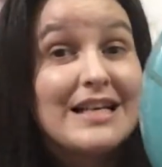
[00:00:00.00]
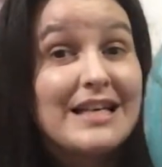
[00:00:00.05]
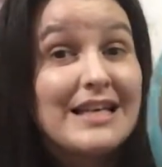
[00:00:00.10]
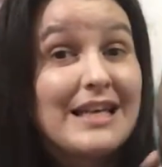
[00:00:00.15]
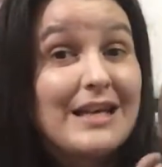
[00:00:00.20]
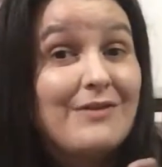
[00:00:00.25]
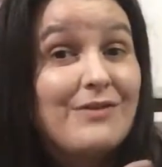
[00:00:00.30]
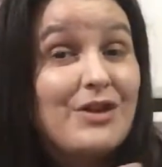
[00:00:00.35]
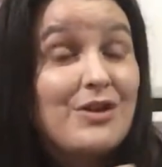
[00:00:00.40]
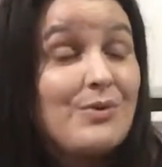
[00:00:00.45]

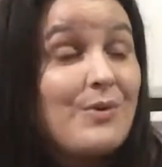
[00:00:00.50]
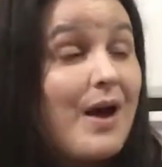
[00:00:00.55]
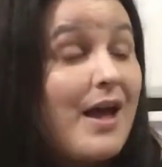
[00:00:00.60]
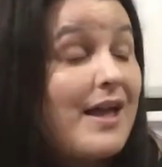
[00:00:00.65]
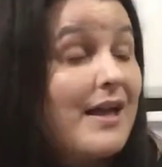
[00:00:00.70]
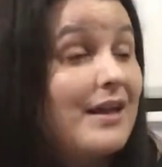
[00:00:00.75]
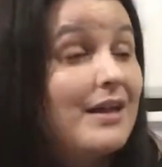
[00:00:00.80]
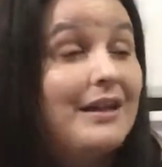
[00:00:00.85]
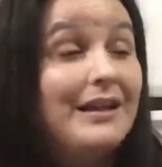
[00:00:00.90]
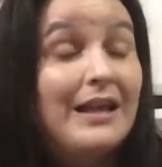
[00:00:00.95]
give you
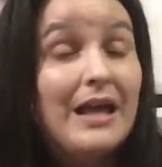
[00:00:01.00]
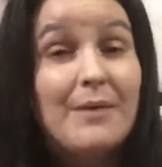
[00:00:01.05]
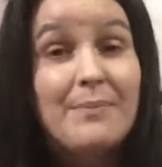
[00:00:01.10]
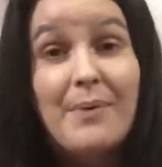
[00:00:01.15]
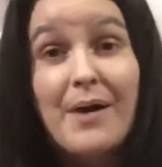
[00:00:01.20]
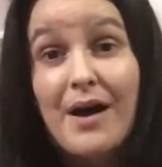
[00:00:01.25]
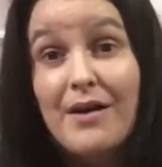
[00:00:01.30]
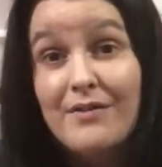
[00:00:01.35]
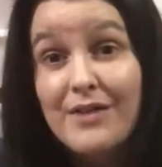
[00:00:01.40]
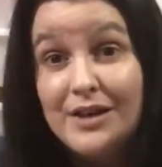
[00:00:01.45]
a clip
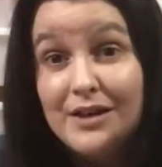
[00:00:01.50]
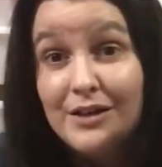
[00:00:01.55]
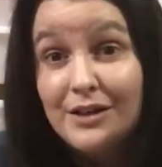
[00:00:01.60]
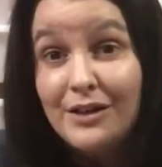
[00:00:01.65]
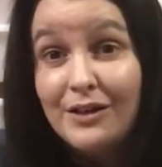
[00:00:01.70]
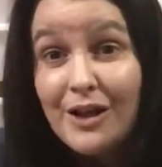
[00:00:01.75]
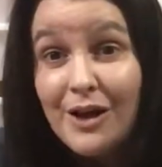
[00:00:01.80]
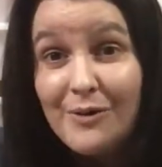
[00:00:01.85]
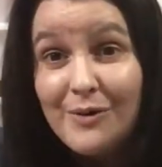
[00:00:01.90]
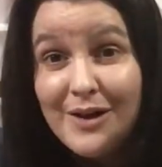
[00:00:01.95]
of it
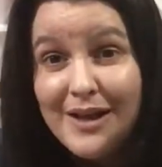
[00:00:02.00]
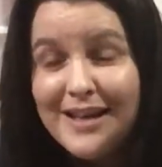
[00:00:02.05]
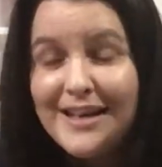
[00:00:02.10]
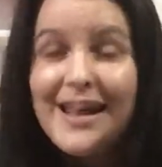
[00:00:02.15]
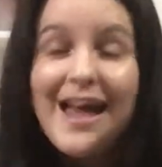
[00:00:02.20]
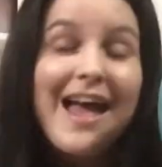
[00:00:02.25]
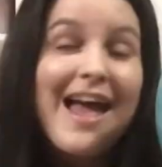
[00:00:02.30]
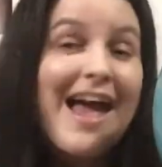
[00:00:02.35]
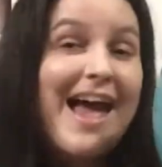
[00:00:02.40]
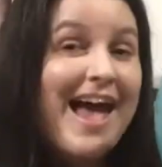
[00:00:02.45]
glowing
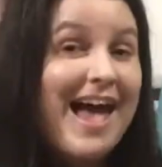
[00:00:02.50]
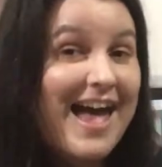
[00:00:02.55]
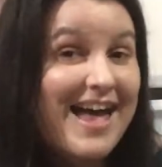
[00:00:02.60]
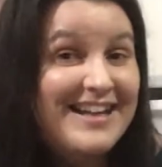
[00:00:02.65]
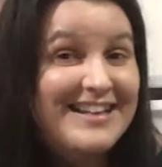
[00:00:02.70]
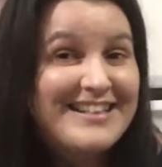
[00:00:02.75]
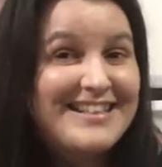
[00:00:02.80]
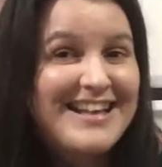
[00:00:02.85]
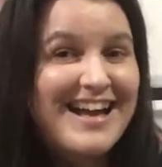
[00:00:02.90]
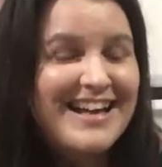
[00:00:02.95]

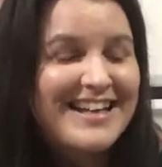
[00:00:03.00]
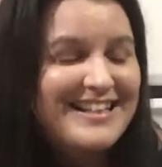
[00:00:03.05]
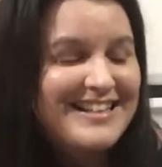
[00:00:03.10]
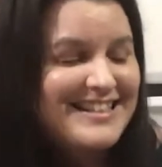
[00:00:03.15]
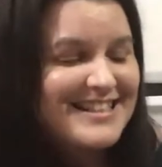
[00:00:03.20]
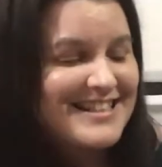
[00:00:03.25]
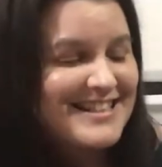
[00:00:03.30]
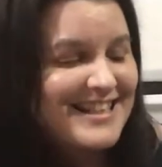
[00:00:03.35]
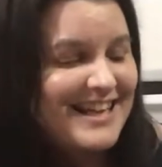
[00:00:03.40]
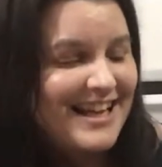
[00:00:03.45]
at
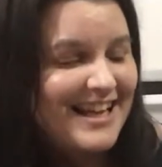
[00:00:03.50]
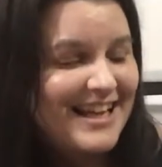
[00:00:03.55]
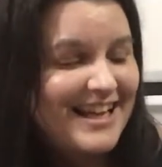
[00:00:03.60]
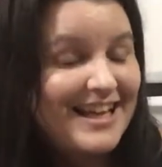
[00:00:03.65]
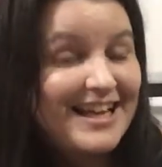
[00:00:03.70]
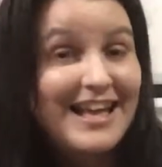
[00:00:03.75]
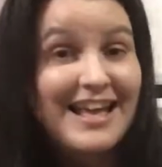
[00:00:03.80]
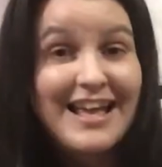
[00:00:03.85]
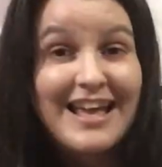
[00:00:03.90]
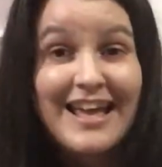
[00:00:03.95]
night.
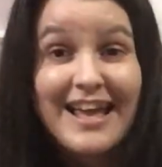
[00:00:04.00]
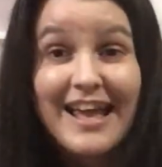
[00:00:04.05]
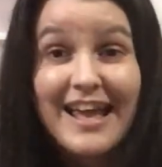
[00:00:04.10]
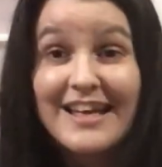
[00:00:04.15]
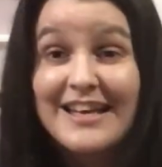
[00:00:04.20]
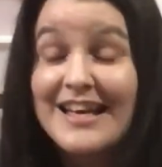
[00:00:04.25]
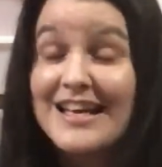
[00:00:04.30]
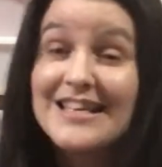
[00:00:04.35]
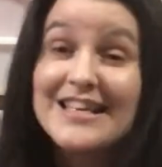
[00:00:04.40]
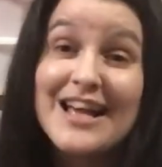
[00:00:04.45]

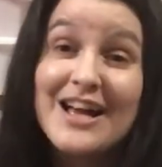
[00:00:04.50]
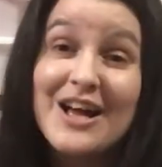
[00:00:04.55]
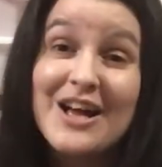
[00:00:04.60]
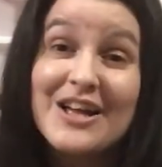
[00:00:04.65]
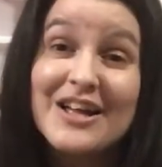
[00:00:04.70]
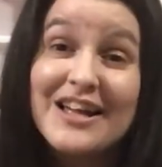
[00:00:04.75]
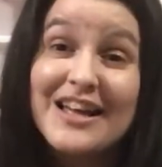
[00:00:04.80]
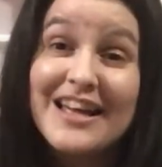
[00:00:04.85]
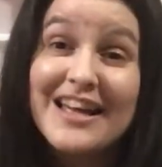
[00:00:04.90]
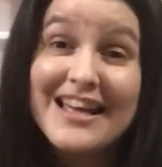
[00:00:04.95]
And
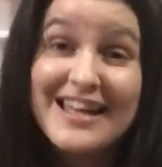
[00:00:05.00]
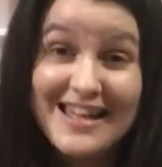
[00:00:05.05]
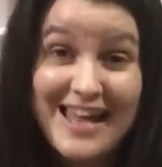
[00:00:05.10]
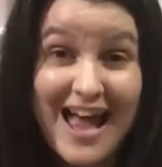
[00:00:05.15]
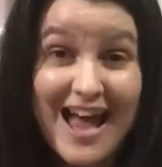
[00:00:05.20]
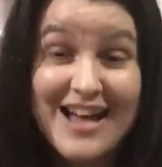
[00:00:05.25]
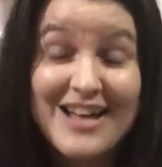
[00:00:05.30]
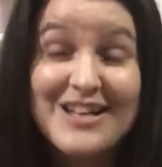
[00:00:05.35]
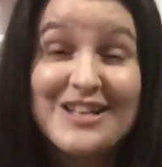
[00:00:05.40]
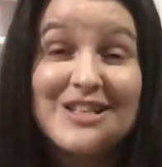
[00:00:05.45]

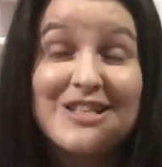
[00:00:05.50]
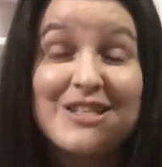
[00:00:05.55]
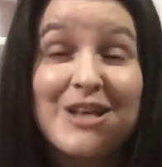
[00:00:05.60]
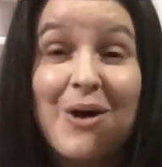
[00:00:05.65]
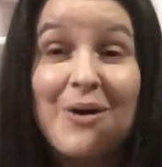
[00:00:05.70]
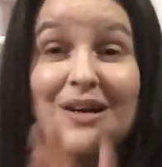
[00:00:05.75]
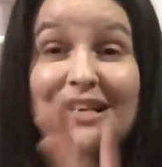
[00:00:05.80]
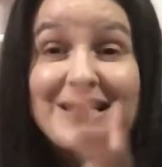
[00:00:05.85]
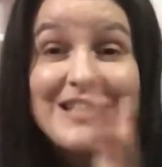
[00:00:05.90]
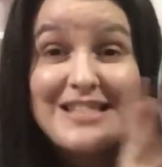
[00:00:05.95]
yeah,
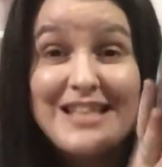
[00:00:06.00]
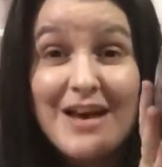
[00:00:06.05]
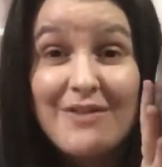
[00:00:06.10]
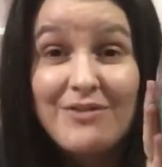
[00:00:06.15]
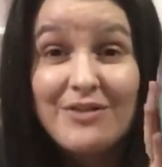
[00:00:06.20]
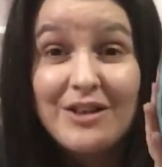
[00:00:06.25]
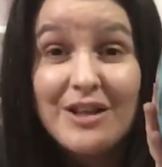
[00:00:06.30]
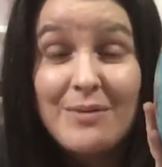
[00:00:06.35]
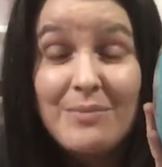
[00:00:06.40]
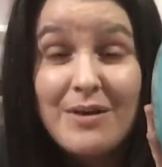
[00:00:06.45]
so
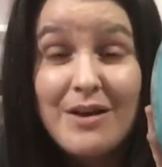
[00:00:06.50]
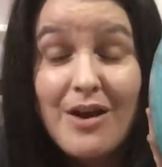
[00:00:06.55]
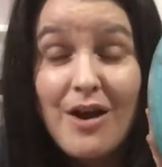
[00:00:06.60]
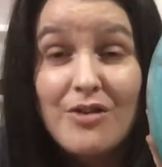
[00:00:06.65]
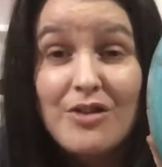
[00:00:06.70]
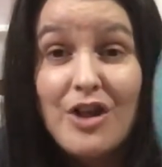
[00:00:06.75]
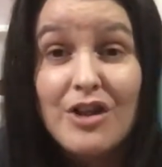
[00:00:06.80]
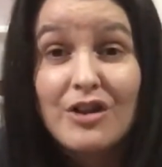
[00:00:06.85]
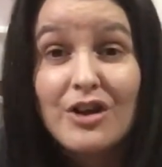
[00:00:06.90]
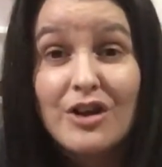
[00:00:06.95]
definitely be
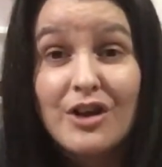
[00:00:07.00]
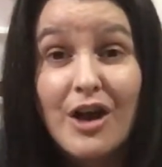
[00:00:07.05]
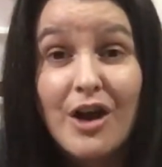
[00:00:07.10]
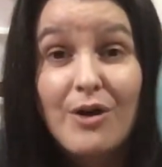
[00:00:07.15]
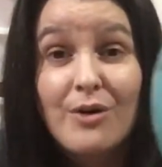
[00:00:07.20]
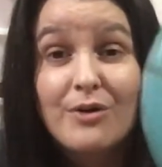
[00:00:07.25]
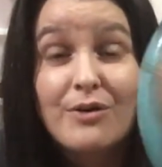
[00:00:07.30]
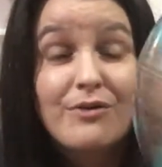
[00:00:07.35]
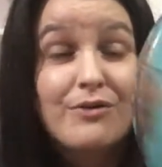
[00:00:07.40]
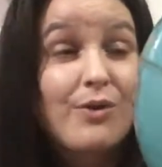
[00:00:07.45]
on the
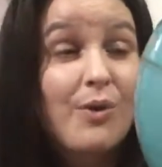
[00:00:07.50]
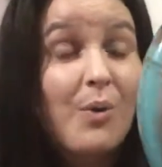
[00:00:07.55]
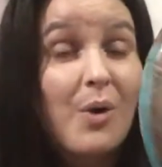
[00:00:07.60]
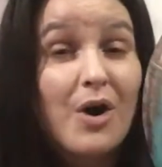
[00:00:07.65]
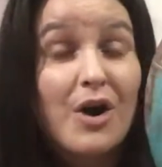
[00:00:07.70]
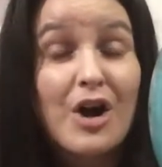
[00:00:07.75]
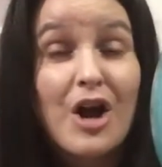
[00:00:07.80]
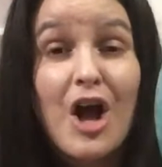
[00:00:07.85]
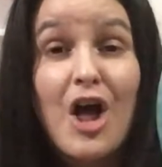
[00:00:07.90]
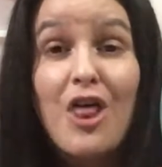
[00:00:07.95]
lookout
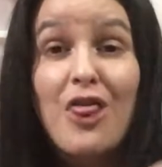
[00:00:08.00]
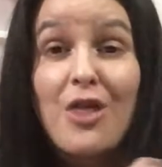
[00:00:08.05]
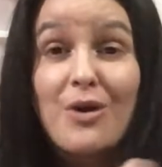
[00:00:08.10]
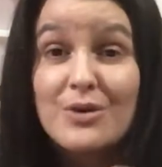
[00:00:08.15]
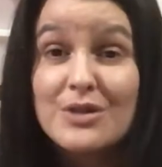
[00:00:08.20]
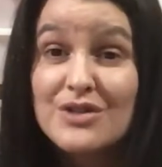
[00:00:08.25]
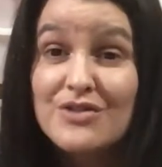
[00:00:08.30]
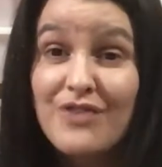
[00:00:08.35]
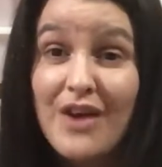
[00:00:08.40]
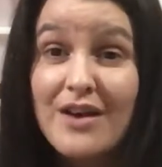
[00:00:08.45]
for
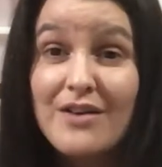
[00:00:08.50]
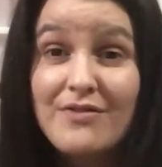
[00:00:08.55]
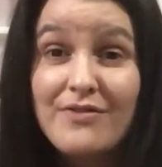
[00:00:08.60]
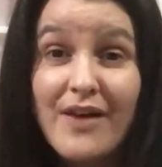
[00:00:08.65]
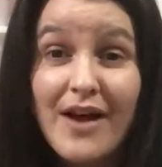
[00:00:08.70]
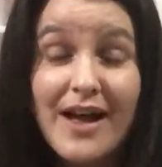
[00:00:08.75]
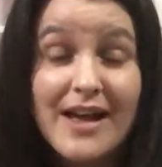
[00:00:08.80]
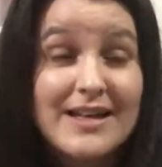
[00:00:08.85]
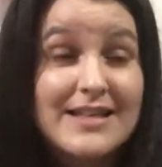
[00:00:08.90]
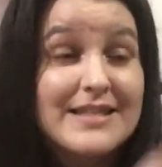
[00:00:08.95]
those fun
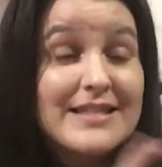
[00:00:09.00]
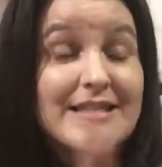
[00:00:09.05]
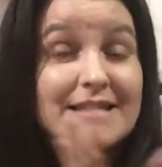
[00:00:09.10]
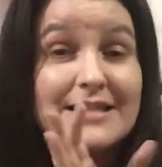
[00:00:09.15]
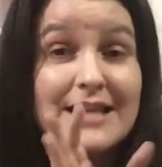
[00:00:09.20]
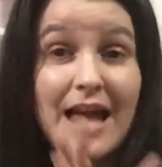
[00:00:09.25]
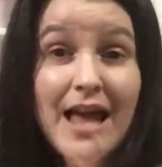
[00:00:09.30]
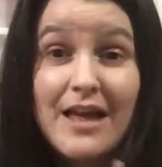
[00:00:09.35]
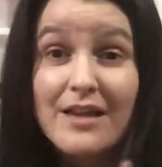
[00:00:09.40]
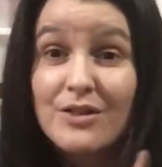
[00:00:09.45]
finds
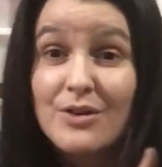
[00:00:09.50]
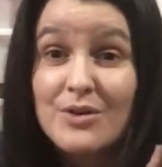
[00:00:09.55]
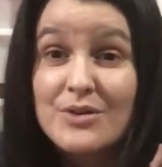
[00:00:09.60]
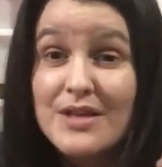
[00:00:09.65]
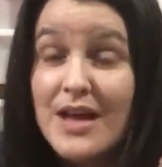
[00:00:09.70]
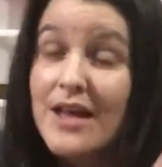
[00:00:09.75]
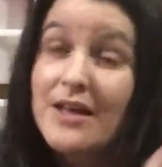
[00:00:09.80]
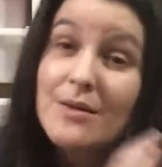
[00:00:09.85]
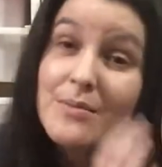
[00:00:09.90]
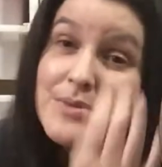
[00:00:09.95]
and those
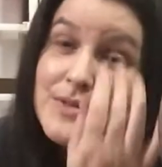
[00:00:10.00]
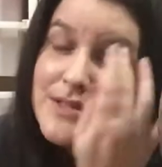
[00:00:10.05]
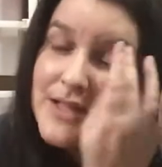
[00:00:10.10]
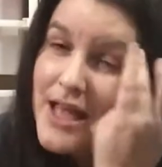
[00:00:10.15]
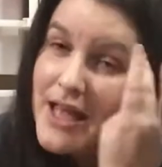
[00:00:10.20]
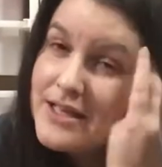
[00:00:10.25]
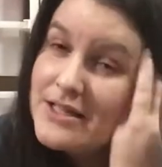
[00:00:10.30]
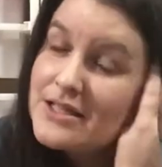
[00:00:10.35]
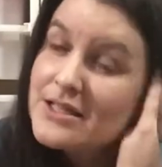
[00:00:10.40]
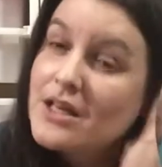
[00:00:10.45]
items
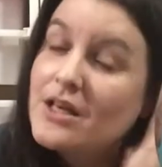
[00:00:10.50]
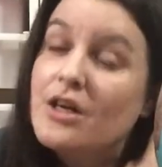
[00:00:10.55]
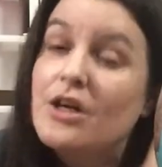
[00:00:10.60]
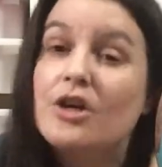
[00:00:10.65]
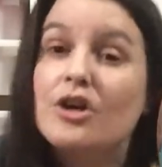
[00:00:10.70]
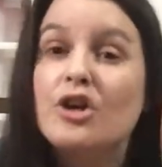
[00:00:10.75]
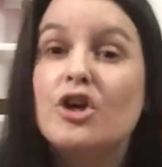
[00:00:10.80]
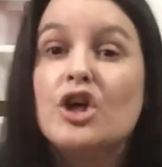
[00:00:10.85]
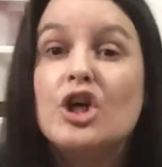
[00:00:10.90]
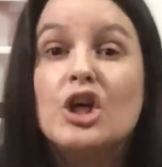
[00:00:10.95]
that
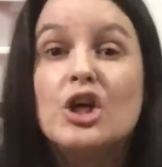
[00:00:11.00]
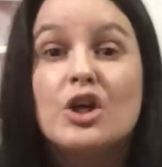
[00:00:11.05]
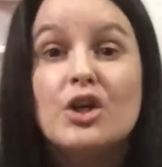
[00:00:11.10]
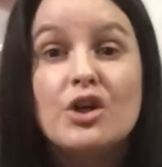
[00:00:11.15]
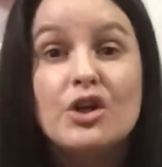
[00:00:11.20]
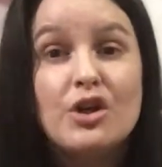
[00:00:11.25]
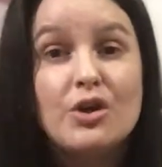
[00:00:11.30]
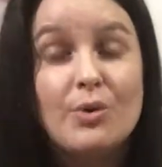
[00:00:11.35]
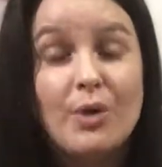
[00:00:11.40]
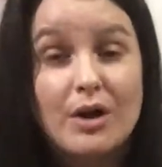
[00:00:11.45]

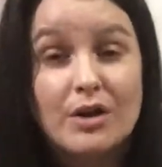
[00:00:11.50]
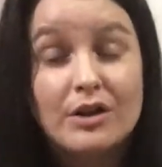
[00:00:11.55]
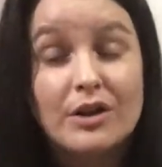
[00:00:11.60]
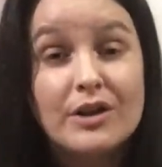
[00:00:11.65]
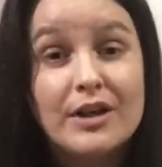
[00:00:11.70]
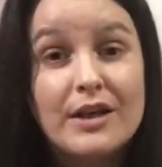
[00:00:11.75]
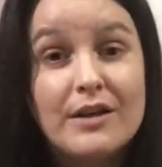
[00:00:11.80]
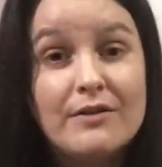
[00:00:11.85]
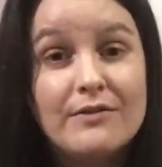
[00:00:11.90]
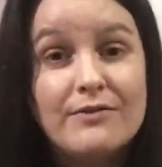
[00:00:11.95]
you are
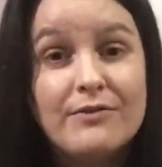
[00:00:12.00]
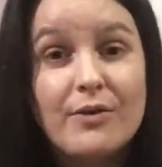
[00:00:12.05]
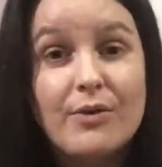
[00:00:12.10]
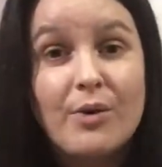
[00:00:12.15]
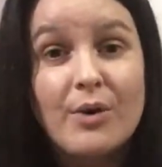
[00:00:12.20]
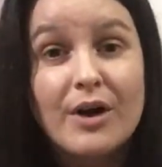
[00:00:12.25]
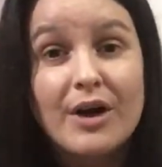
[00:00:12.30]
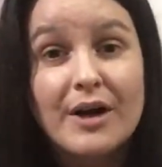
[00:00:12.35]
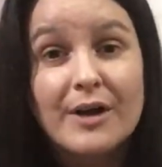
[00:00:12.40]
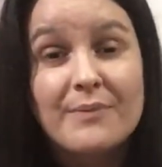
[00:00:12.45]
looking
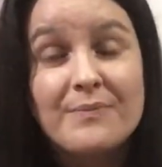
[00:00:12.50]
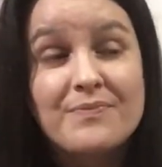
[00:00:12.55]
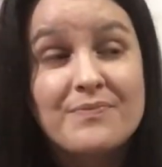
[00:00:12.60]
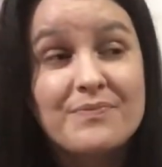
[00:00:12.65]
for,